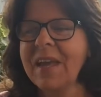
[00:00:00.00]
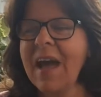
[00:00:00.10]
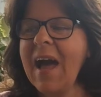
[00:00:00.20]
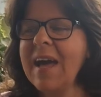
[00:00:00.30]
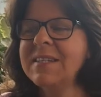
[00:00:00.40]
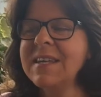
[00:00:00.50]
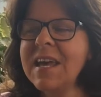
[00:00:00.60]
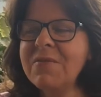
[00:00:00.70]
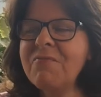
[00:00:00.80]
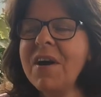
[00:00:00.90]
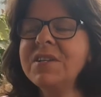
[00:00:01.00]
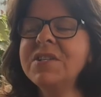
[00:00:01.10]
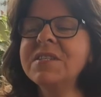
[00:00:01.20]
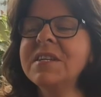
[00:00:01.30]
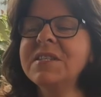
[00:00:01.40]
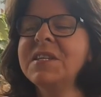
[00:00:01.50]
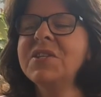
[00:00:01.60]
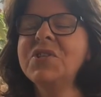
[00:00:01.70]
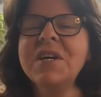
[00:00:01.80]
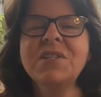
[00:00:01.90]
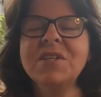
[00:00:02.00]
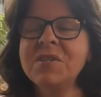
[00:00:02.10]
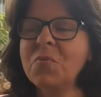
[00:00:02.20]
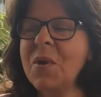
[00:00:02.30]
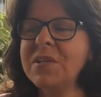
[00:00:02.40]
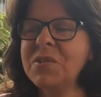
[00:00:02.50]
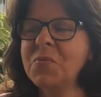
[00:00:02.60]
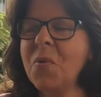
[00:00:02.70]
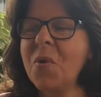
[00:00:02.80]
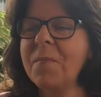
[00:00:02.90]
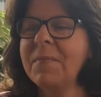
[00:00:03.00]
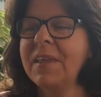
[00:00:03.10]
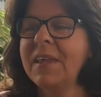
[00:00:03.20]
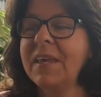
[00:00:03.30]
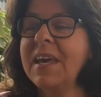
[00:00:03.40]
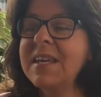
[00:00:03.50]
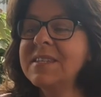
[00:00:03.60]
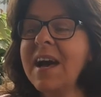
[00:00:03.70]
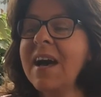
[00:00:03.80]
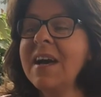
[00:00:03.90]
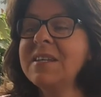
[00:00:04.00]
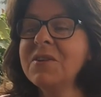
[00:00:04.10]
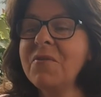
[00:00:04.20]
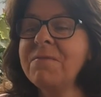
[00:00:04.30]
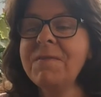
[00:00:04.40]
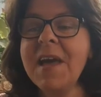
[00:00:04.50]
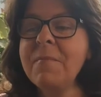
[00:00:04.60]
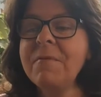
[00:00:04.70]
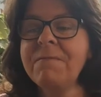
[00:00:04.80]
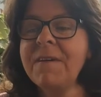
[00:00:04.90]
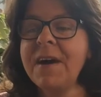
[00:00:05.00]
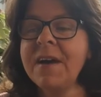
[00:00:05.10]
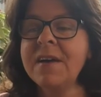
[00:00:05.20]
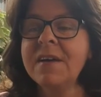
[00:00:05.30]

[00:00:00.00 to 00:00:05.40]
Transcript: and in righteousness he judges and wages war. His eyes are a flame of fire,